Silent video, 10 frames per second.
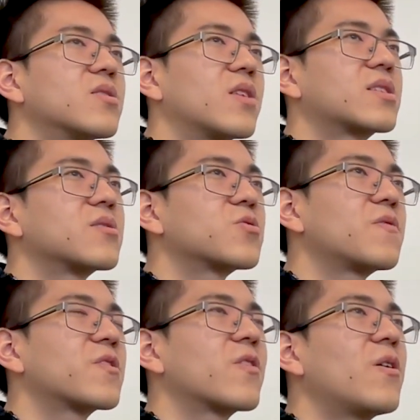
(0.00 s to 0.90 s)
So like still
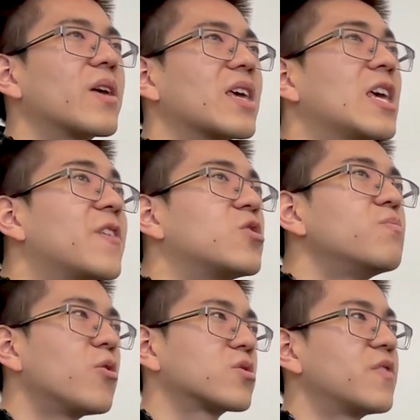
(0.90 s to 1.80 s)
trying to figure out like if I do
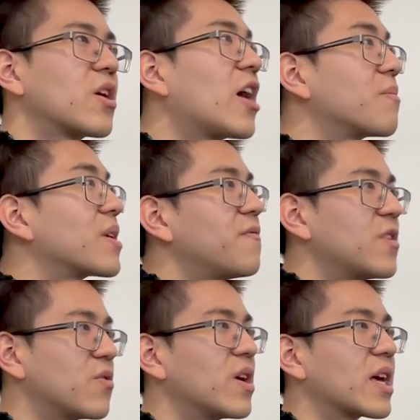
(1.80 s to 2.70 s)
post a video, how to make that
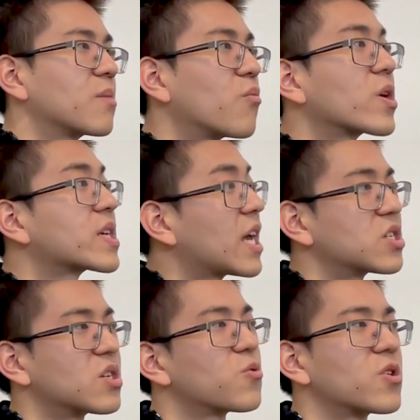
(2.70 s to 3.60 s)
video like more
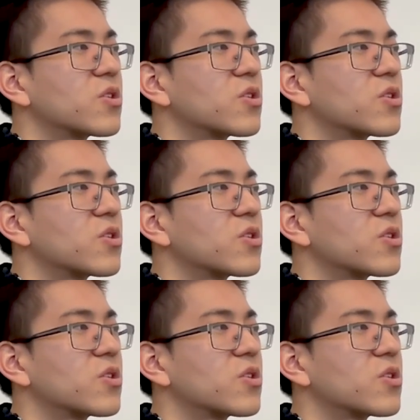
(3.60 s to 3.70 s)
engaging to Twitter